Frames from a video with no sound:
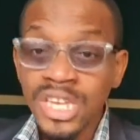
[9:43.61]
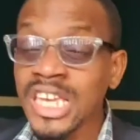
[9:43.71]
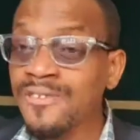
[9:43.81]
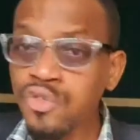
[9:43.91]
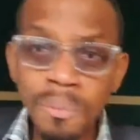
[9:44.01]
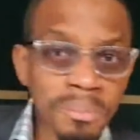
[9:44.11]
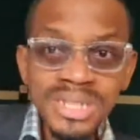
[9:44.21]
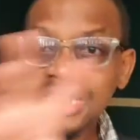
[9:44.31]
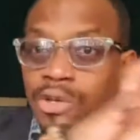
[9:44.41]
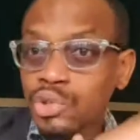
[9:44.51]
If you
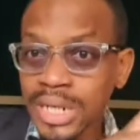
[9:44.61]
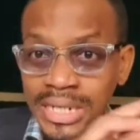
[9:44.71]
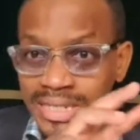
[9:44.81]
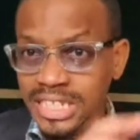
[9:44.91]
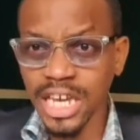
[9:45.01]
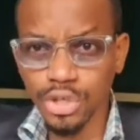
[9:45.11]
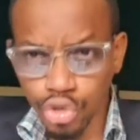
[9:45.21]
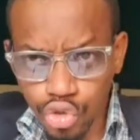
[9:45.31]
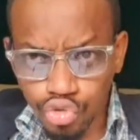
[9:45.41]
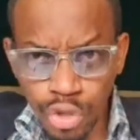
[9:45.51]
miss out on any stage and you
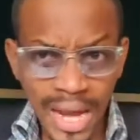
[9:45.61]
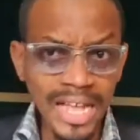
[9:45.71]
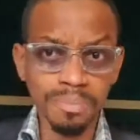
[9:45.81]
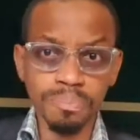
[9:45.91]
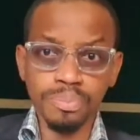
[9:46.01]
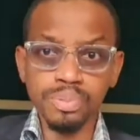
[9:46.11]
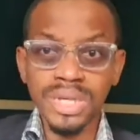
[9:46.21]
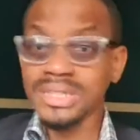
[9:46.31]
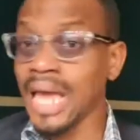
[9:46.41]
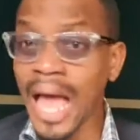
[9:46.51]
just run ads,
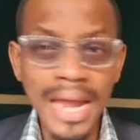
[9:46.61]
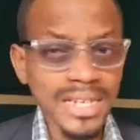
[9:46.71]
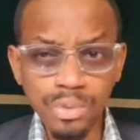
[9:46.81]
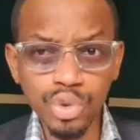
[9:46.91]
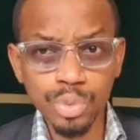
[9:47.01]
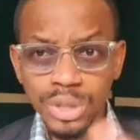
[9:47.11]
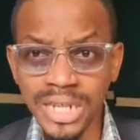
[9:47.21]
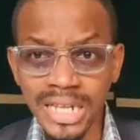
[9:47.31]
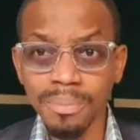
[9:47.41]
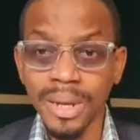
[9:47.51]
and say, they say we should run
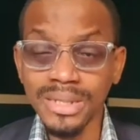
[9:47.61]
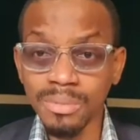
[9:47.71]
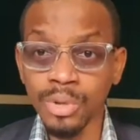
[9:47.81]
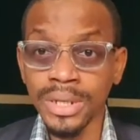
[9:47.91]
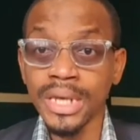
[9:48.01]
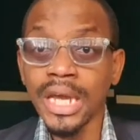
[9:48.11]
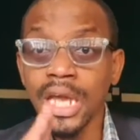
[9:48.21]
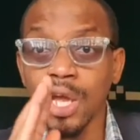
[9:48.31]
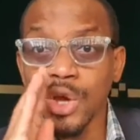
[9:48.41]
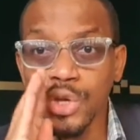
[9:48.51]
ads and party money,
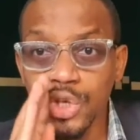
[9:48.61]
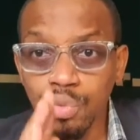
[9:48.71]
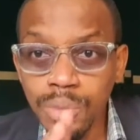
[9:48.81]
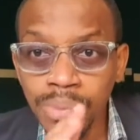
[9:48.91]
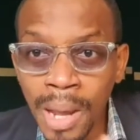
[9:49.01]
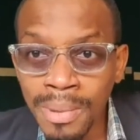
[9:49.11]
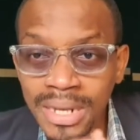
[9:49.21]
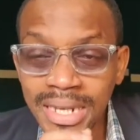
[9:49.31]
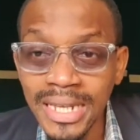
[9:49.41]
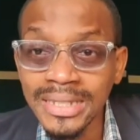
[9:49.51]
you will probably
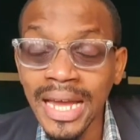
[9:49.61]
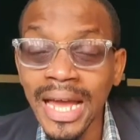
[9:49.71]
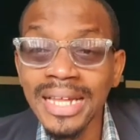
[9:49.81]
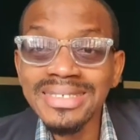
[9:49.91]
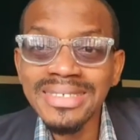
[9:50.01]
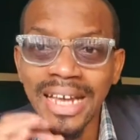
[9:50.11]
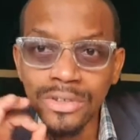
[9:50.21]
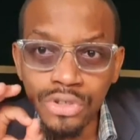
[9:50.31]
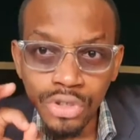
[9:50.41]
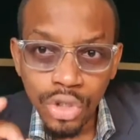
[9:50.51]
get ads that
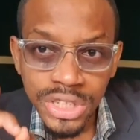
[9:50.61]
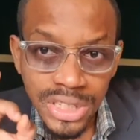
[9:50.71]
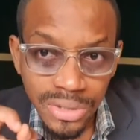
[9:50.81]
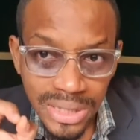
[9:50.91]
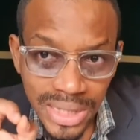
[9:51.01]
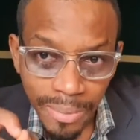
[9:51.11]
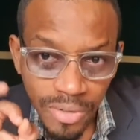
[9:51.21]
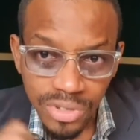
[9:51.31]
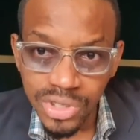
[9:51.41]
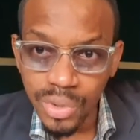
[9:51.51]
do not yield the type of
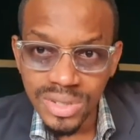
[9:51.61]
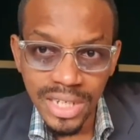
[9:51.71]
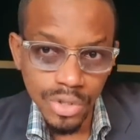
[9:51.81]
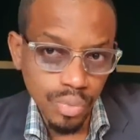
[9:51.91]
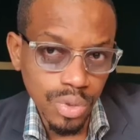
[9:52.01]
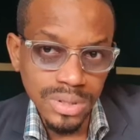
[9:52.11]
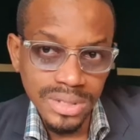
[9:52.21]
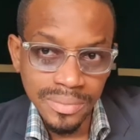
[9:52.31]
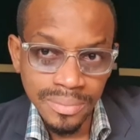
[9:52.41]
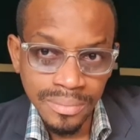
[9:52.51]
results that you want.
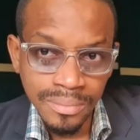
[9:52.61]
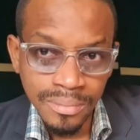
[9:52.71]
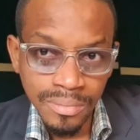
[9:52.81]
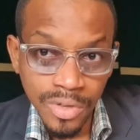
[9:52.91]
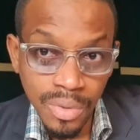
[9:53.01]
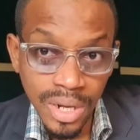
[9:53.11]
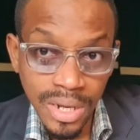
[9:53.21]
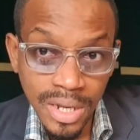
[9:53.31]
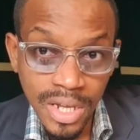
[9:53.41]
All right?